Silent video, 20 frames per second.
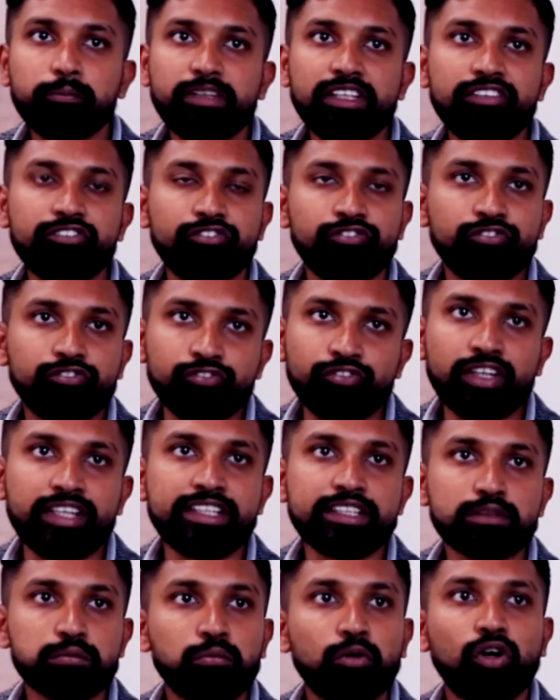be very
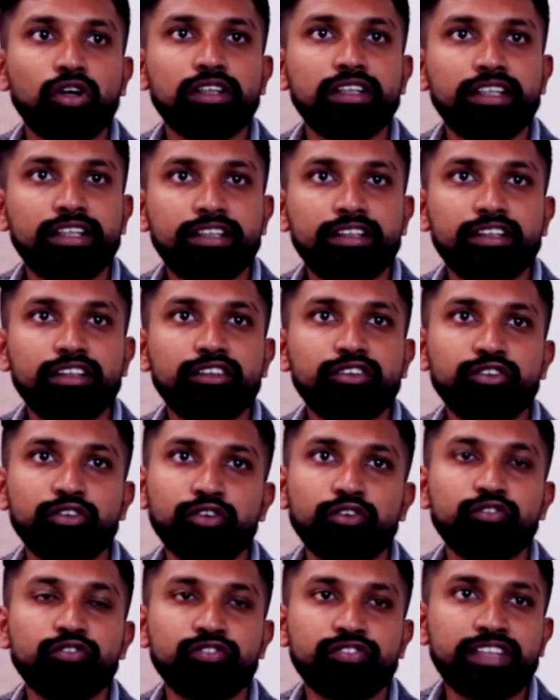small, and
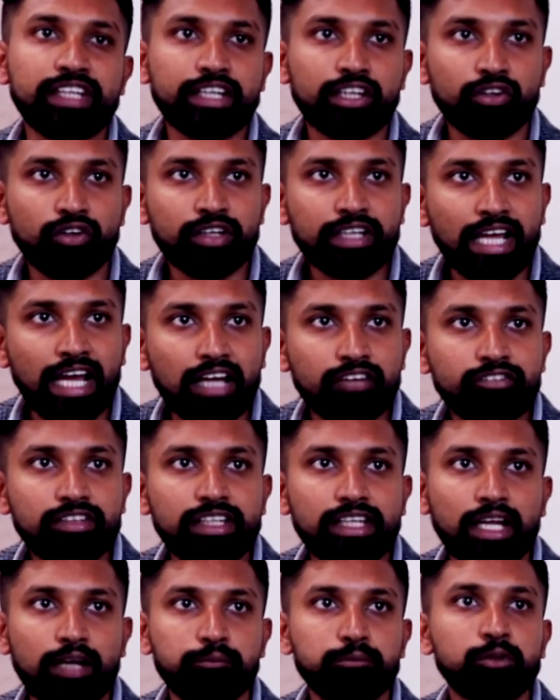they cannot have a
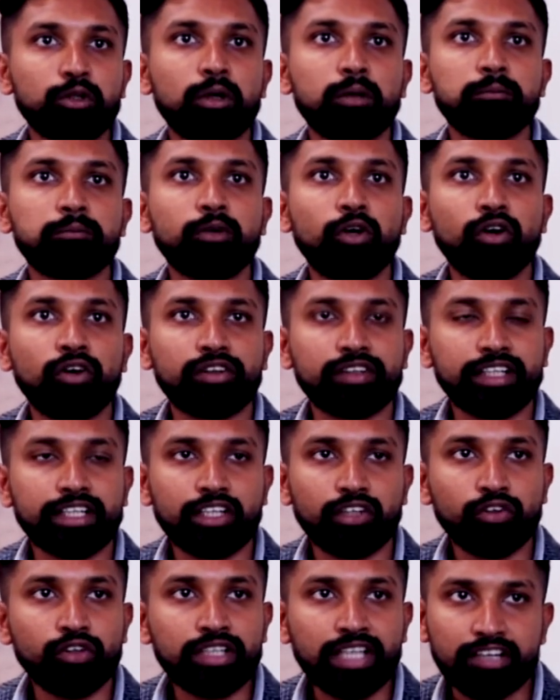laptop, or they
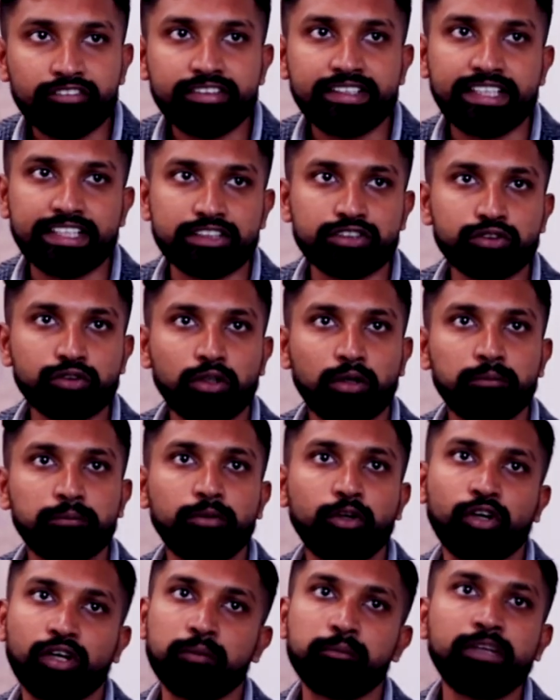cannot have a desktop
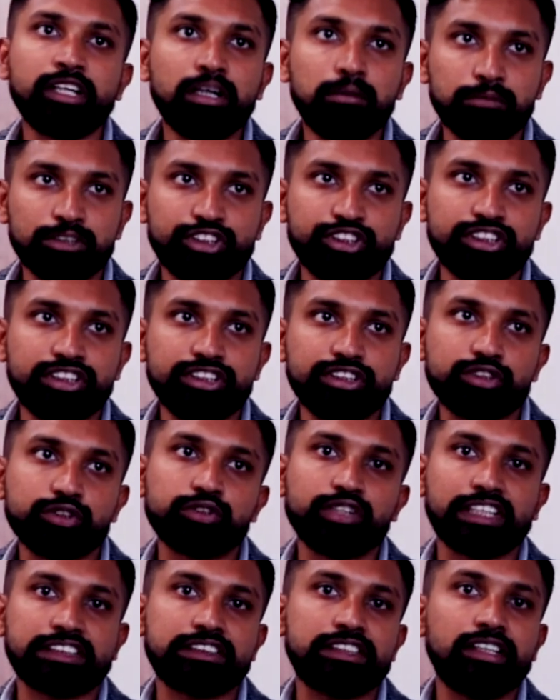or a bigger machines
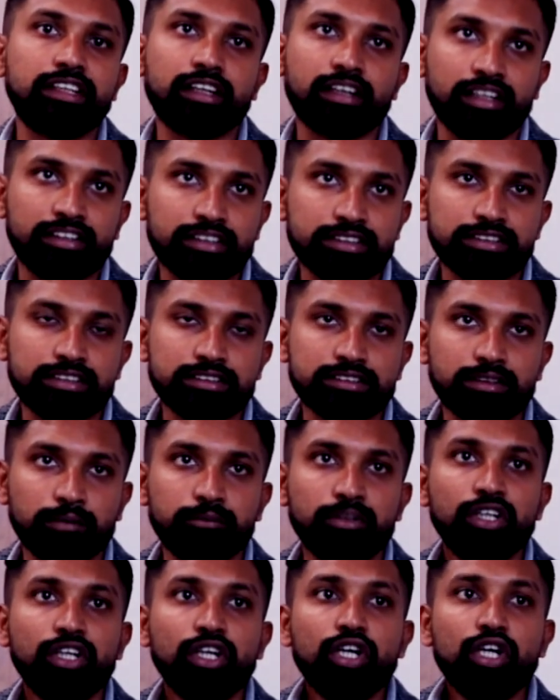to actually run the system.
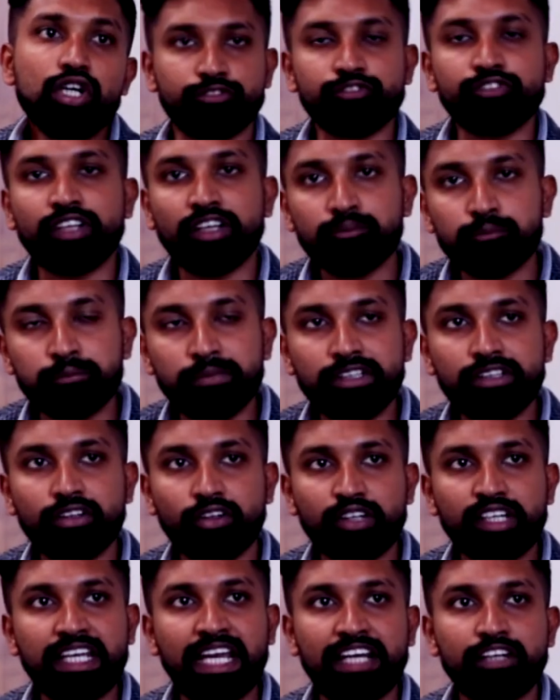We have built
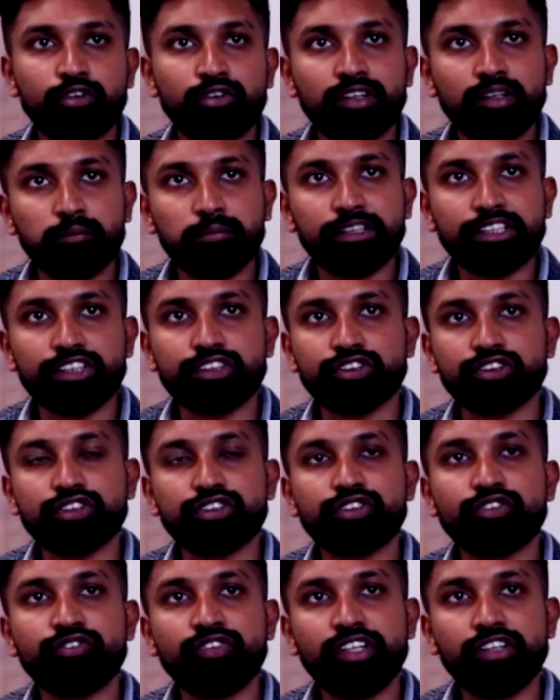on an Android application,
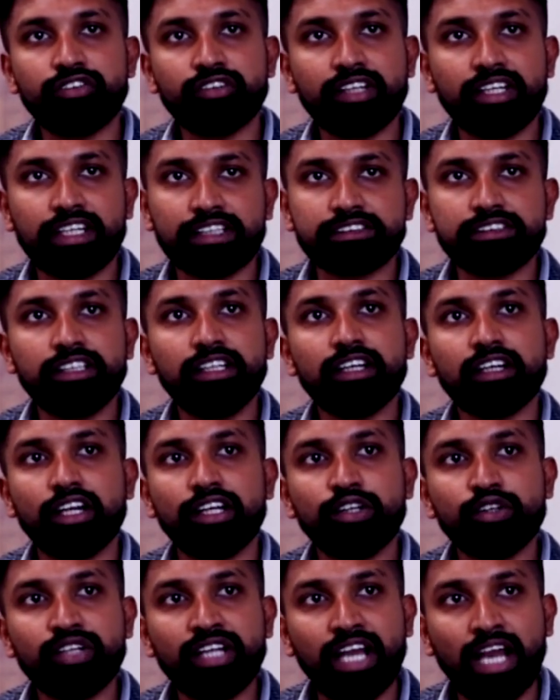so where you can actually run
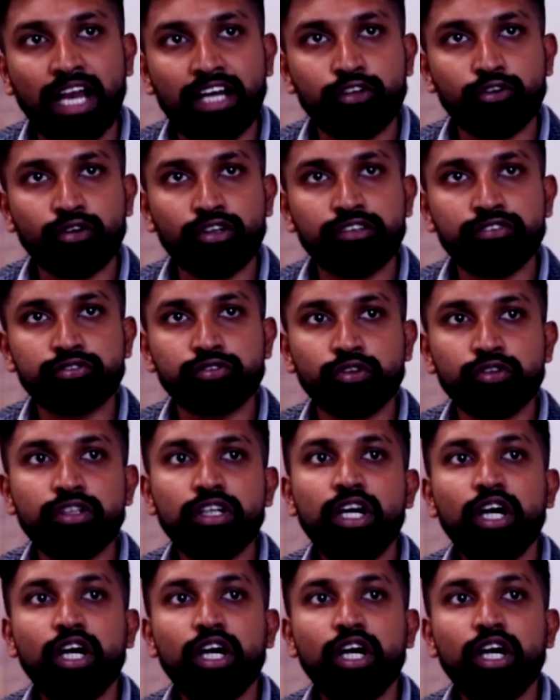on an Android phone